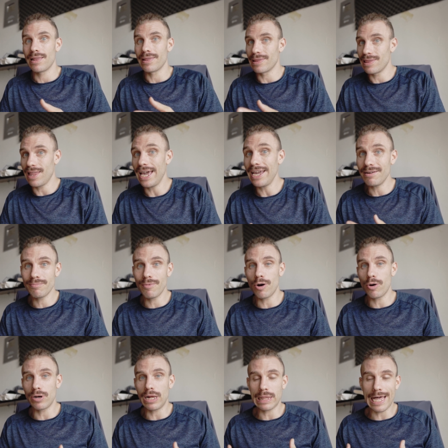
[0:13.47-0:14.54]
light
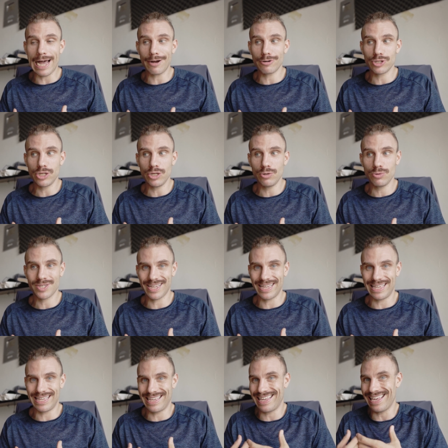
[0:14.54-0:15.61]
mode allows you to
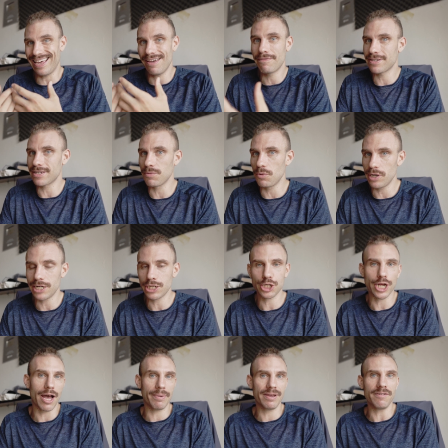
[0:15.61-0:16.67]
give someone a
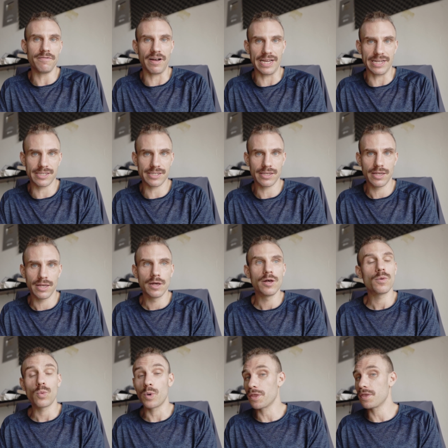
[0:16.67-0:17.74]
Xiaomi device
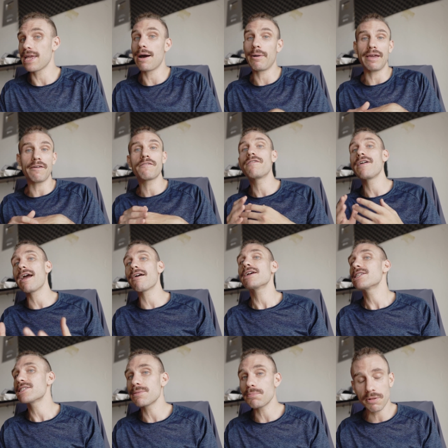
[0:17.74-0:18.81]
with now a
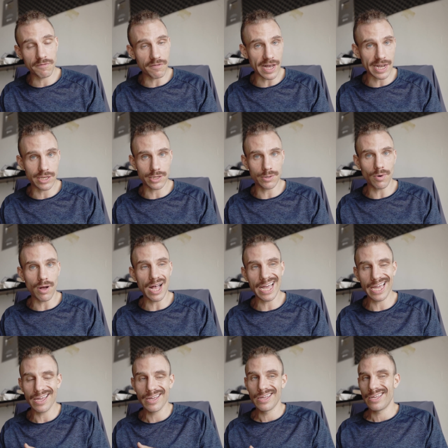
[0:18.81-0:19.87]
very simplified U
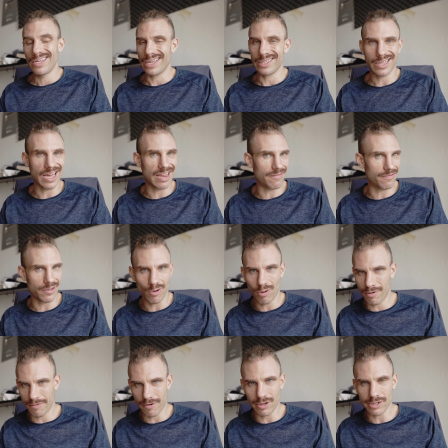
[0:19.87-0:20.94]
I and kind
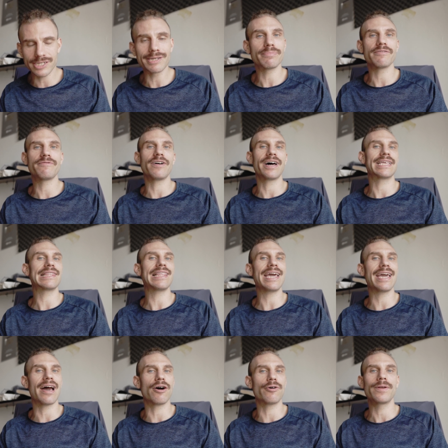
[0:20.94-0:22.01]
of overall simplified
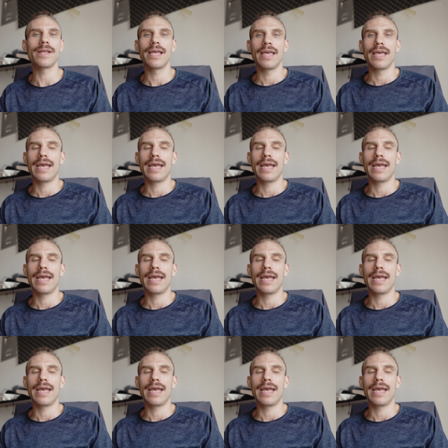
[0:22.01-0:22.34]
layout,